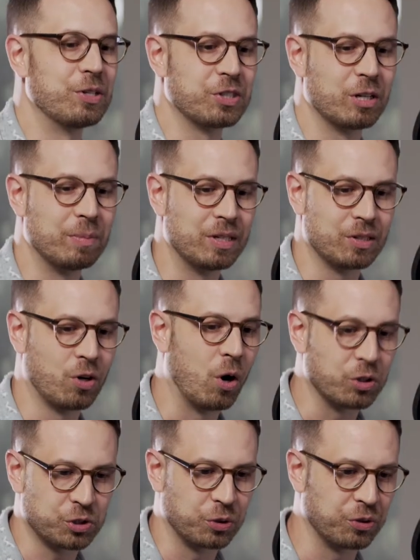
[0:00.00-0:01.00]
there's going to be
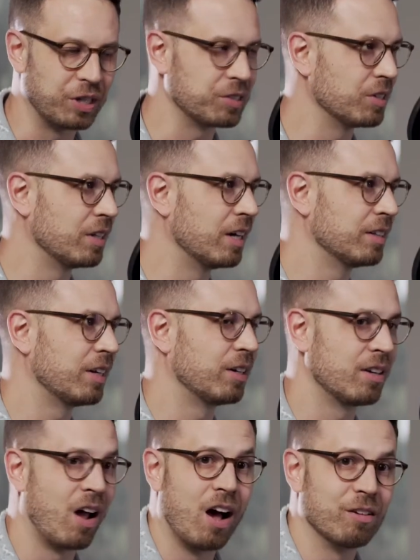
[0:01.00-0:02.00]
cultural things in there that
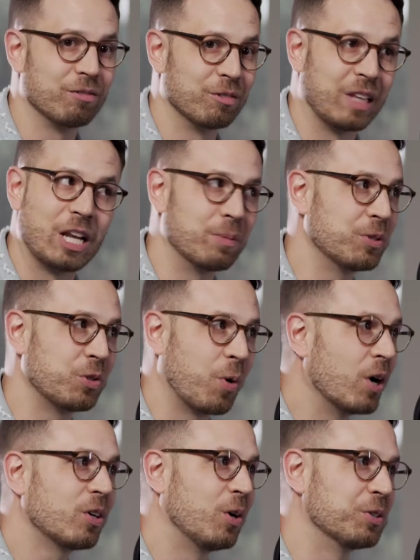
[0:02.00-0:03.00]
are not relatable to
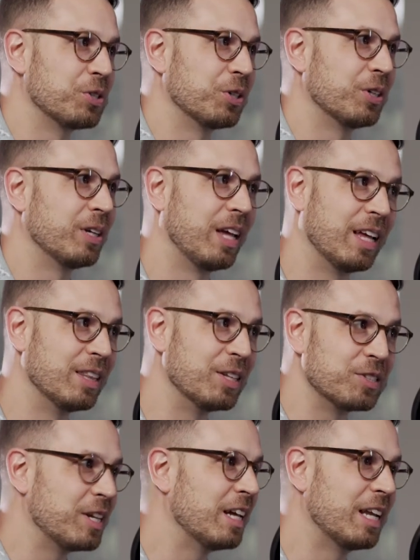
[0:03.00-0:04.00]
our culture in
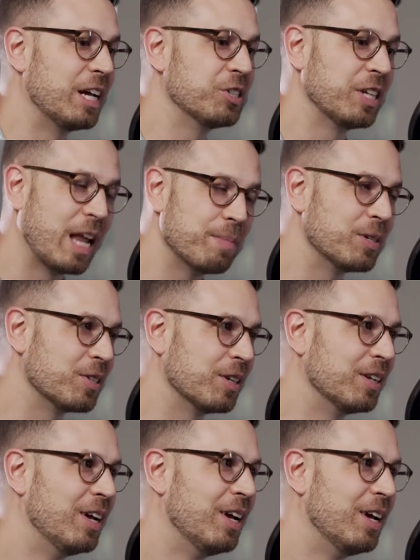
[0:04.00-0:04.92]
this day and age in edmonton